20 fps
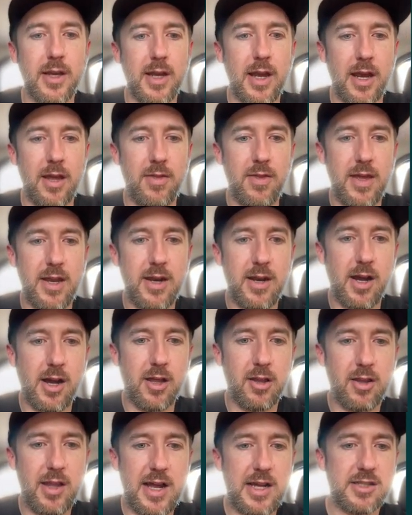And then
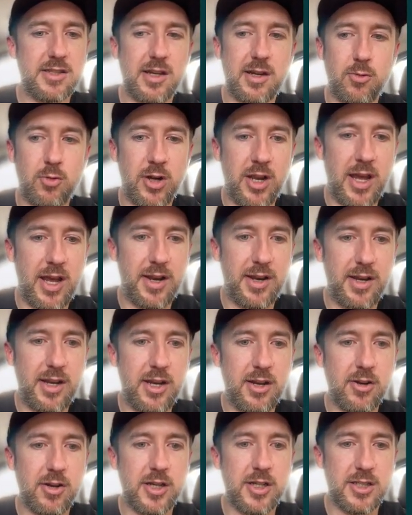last thing I want to edit
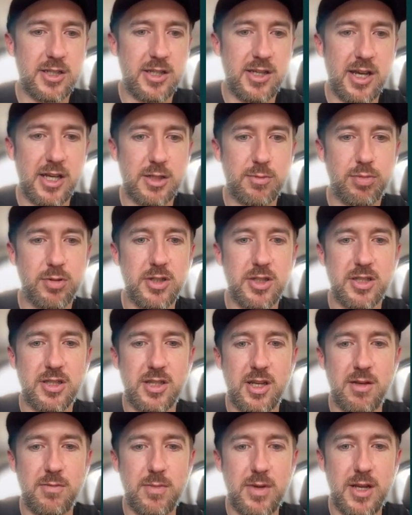here is, yes, please
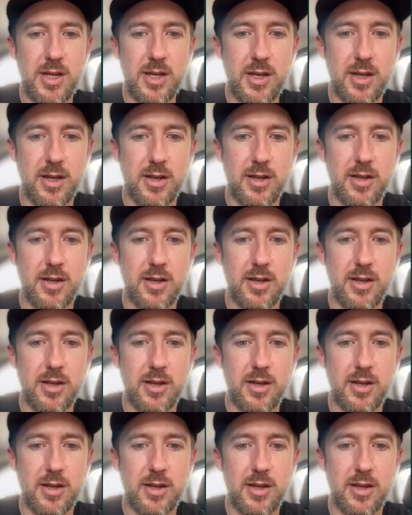send me